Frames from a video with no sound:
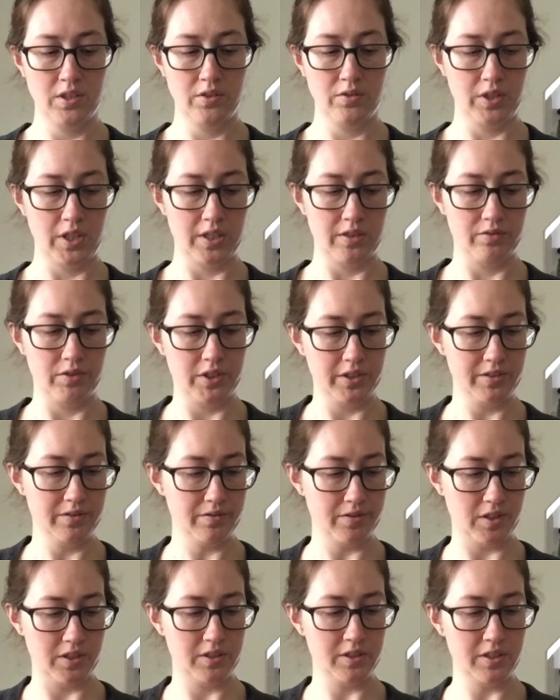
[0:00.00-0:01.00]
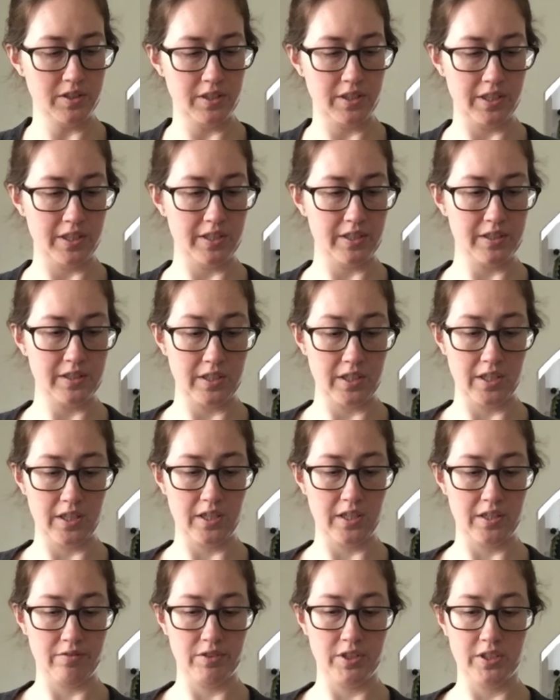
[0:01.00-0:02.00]
and really fun to knit, and
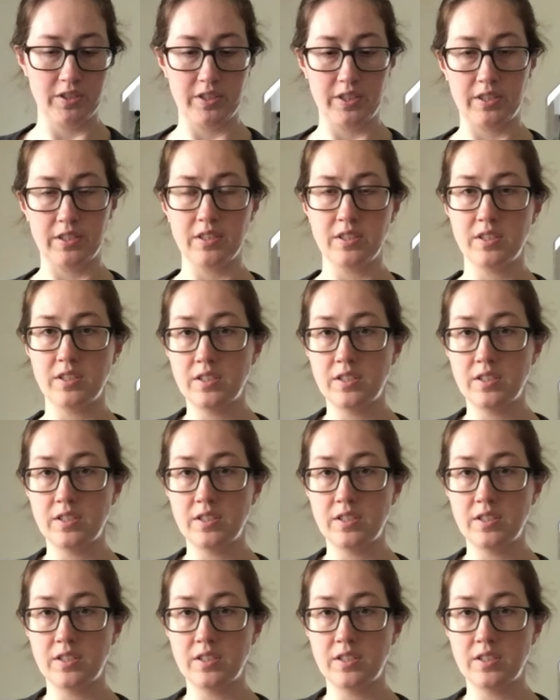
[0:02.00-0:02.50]
I really